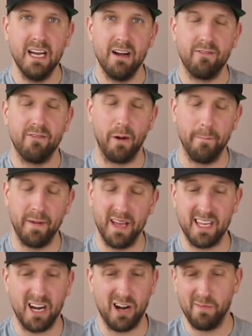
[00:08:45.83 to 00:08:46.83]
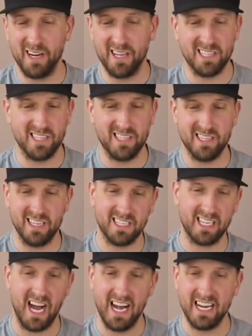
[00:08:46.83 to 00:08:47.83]
for a bit there, but
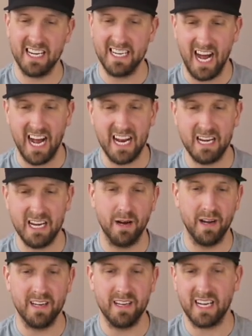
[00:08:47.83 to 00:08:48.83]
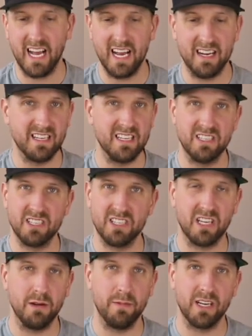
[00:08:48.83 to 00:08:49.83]
it's kind of died. But again, he's
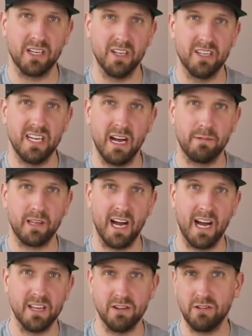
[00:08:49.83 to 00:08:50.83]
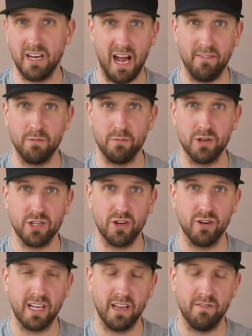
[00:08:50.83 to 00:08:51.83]
just going to be a good depth guy. You could have him
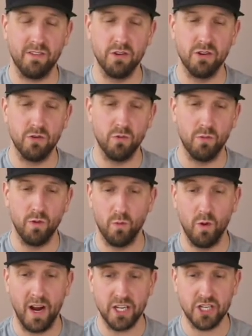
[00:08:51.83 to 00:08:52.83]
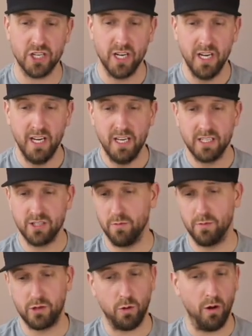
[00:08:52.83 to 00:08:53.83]
returning if you do wish.
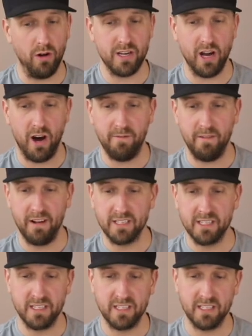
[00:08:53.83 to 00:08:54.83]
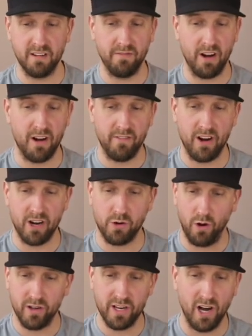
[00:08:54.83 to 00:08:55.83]
So quality offense. This is a very, very
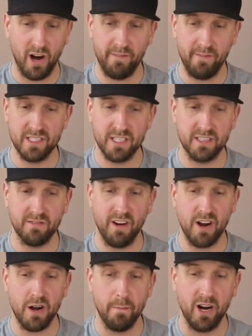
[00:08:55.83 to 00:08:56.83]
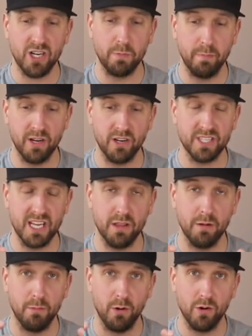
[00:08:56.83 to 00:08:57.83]
quality offense. It's very much built in
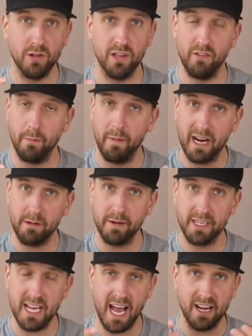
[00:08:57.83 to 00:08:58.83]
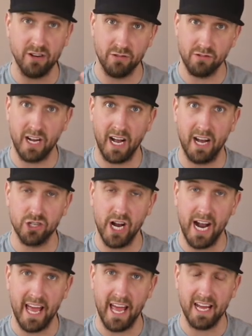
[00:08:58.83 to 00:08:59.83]
the mold of a Mike McDaniel, Kyle
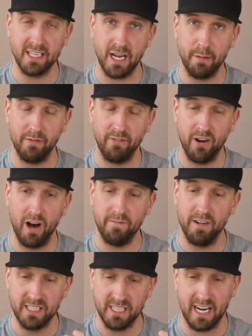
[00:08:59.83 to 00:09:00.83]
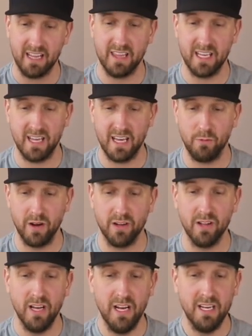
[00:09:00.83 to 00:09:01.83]
Shanahan type of an offense. And I think they
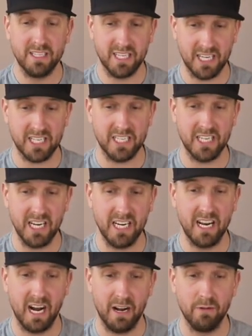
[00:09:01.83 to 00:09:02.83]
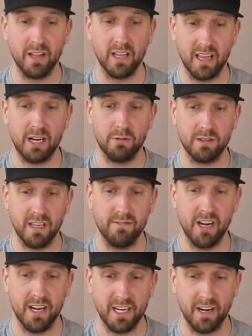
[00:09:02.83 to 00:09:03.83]
will succeed. I really like what they've
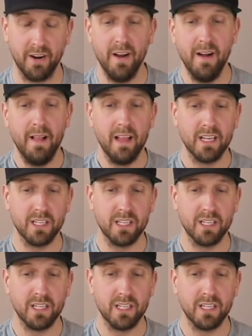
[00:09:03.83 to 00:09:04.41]
done here. Let's